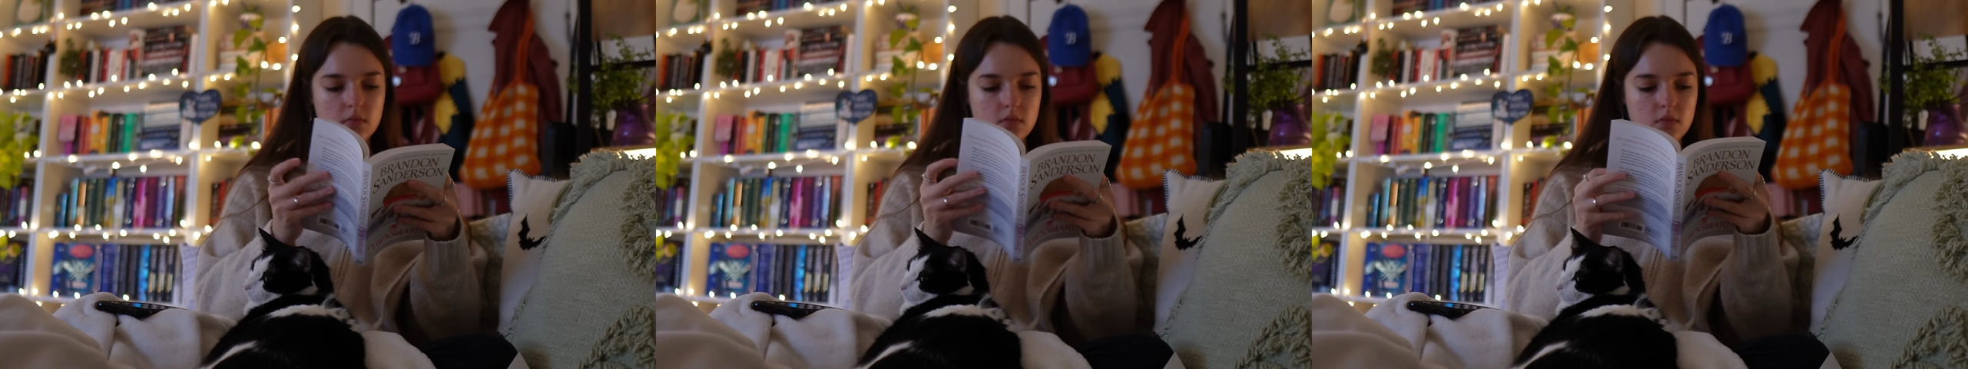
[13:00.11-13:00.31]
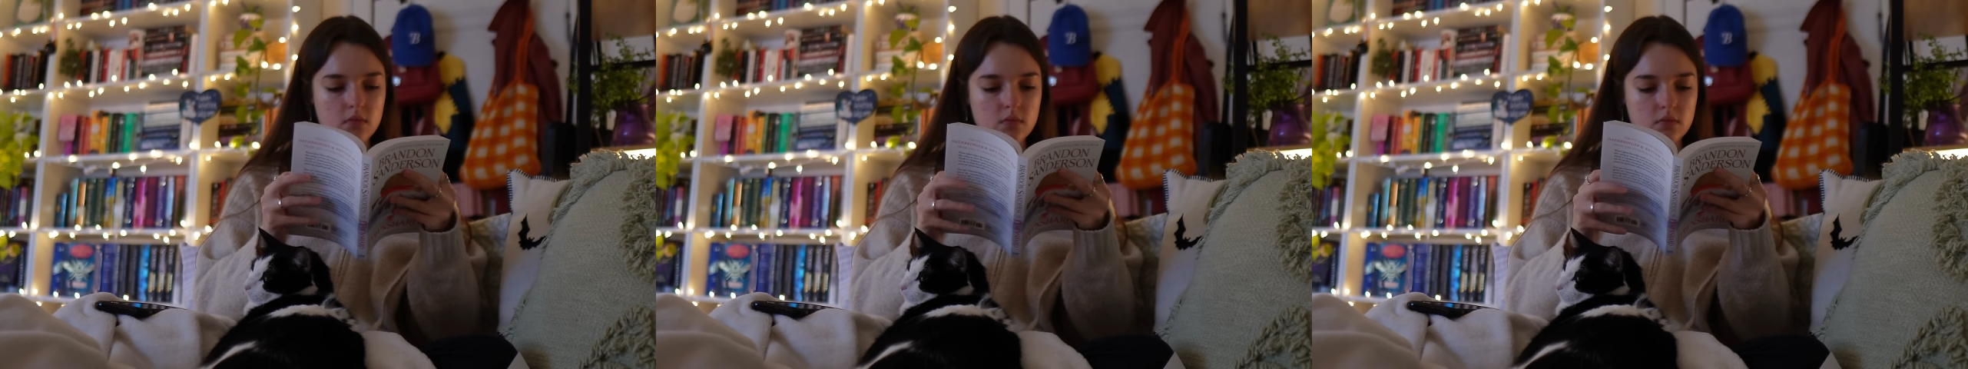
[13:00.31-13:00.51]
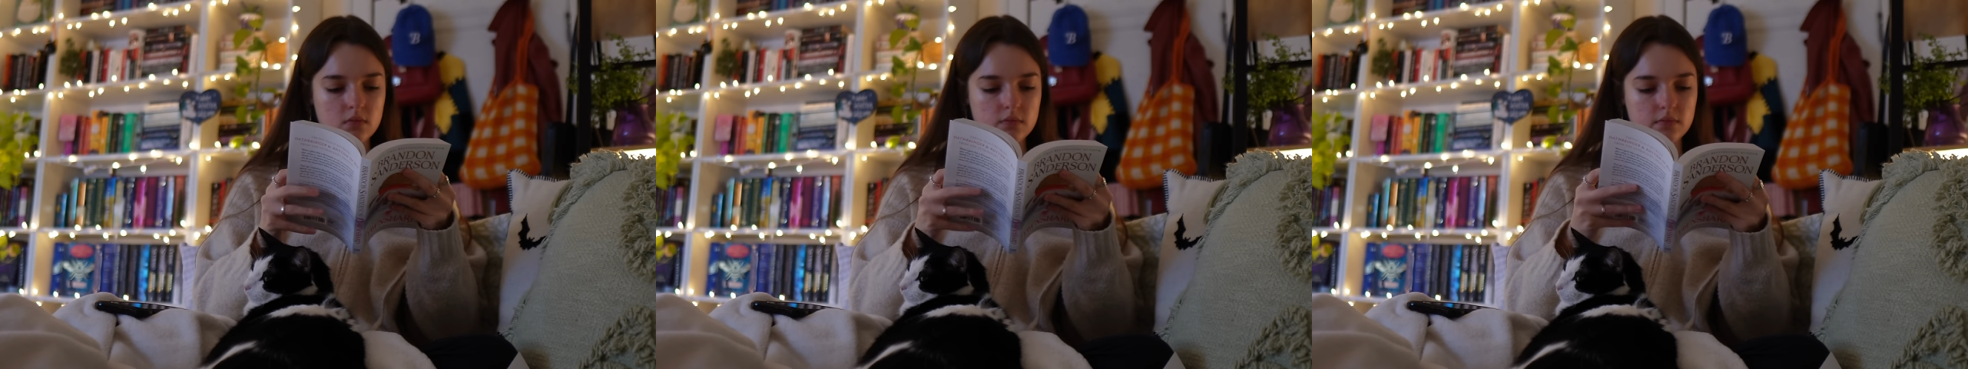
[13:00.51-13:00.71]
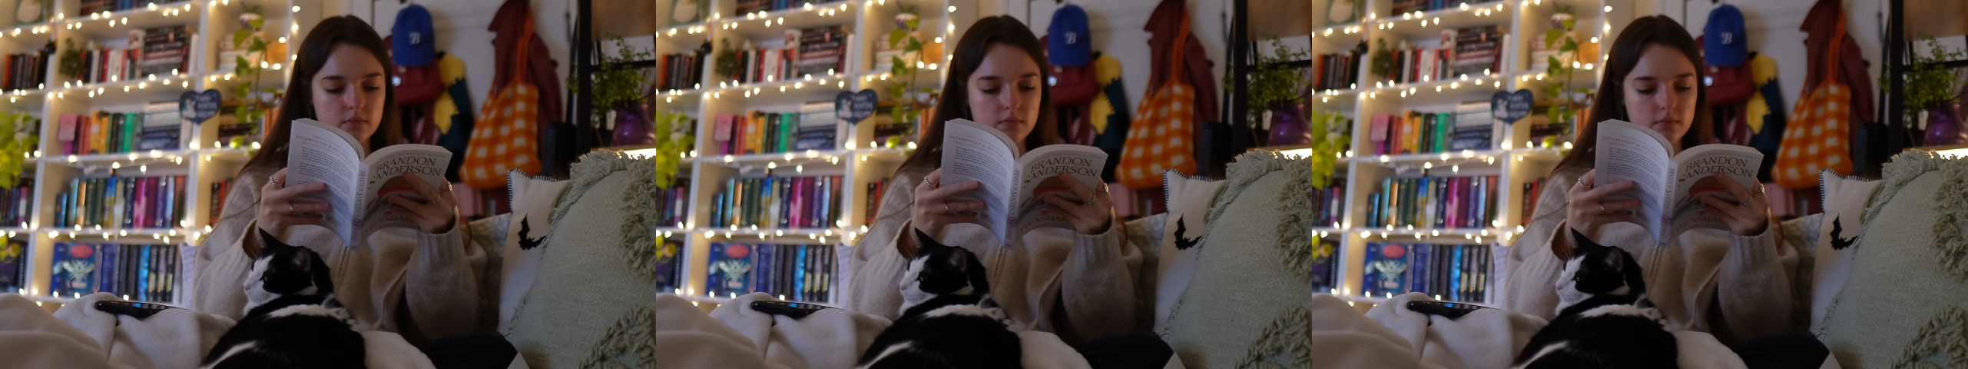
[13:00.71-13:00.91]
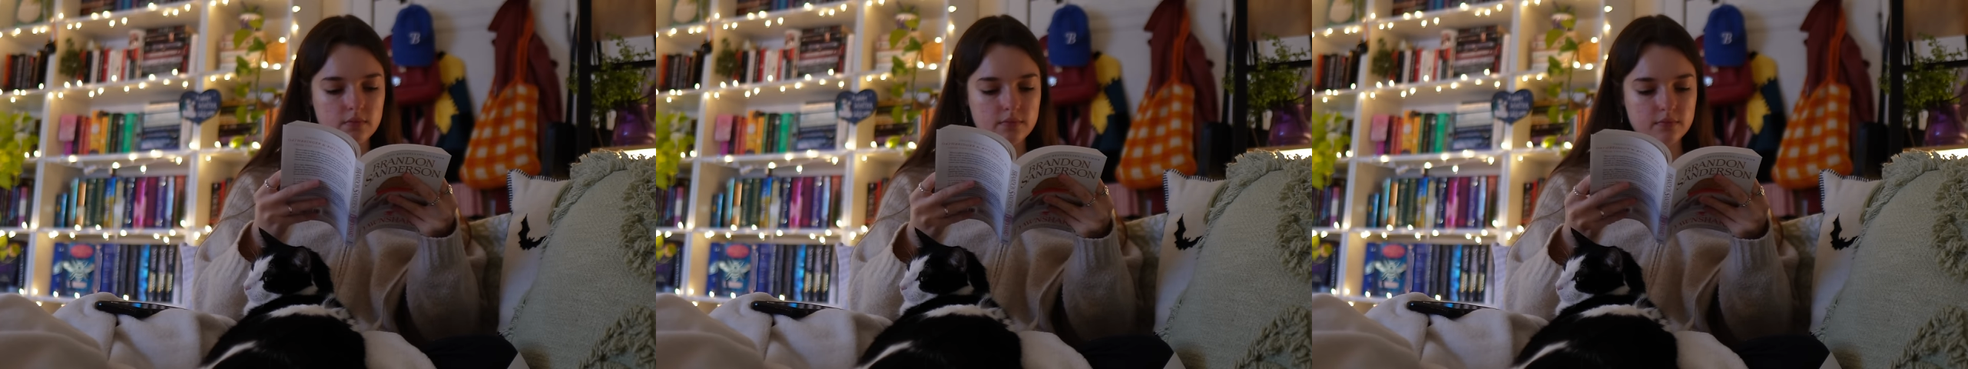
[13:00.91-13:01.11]

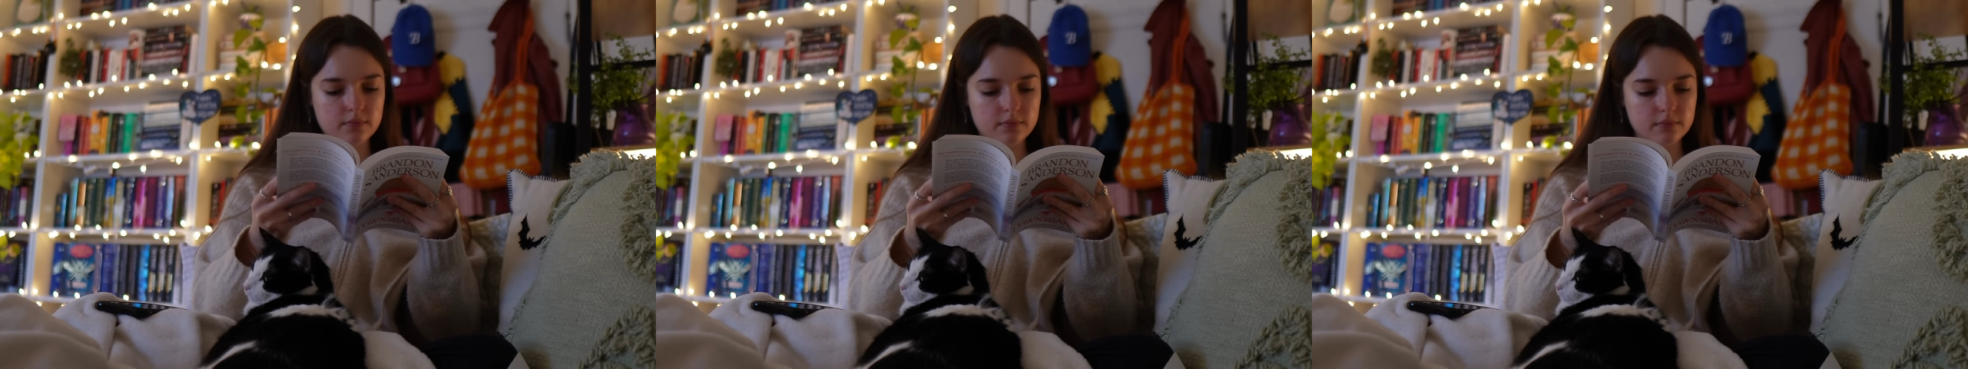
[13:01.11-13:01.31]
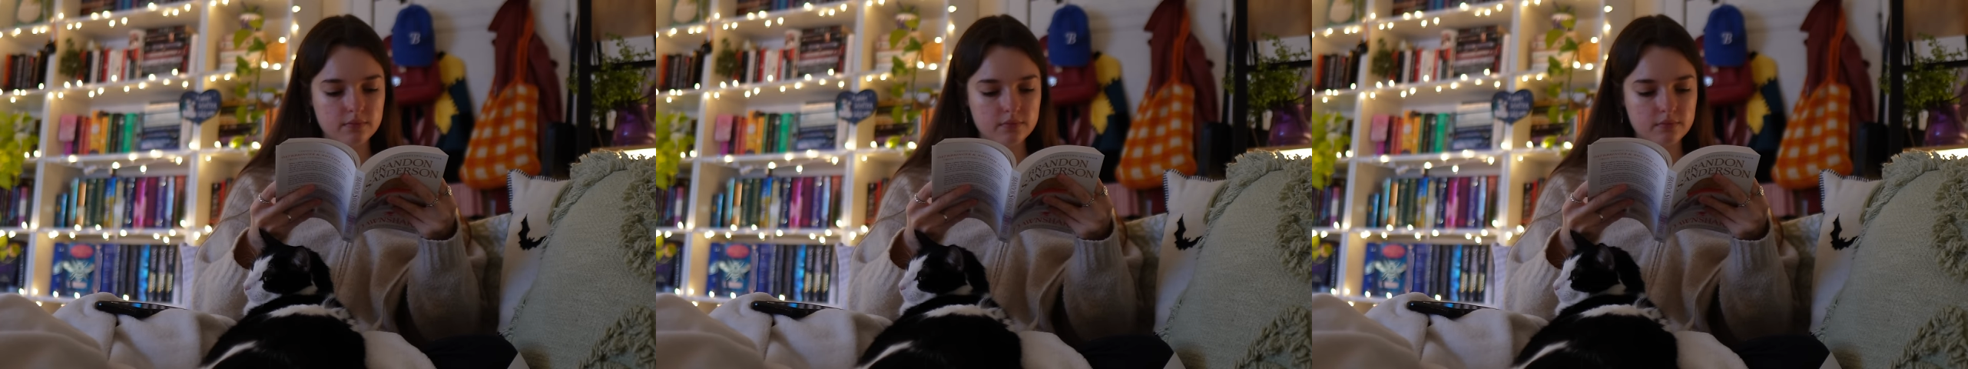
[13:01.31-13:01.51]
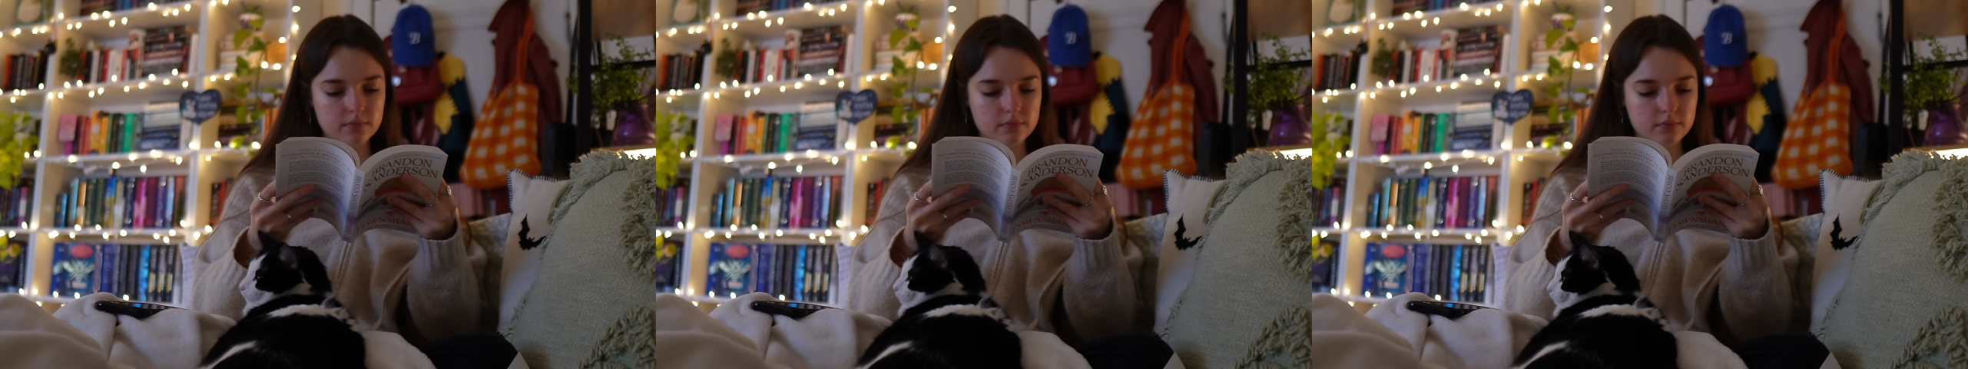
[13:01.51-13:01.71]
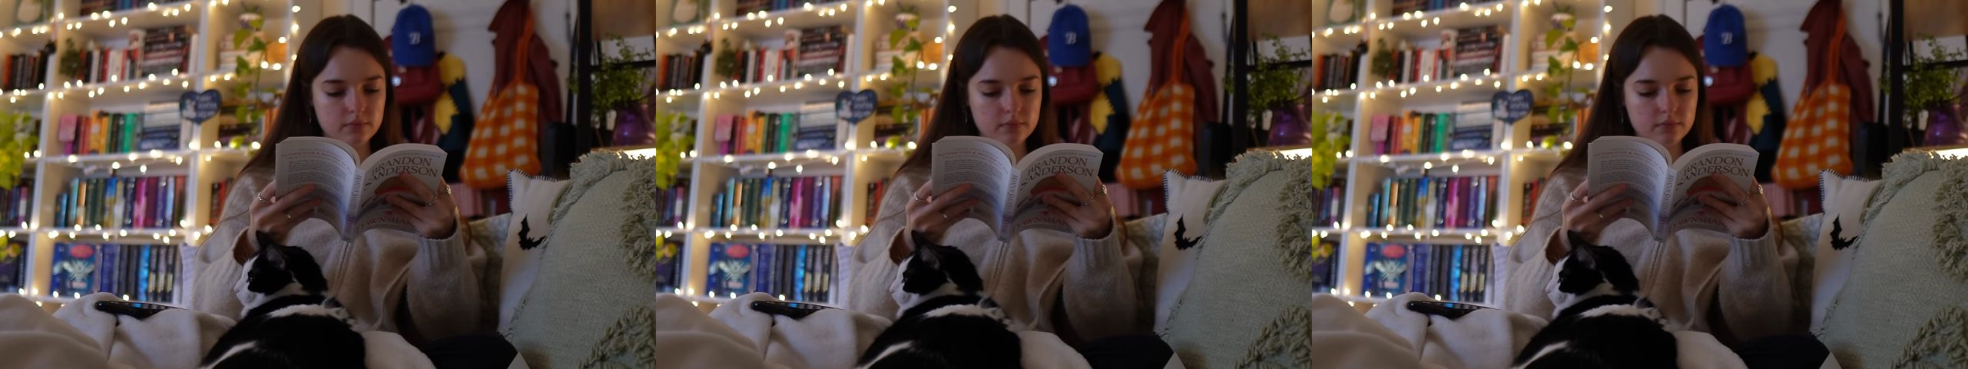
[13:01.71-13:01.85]
No one is speaking in this clip.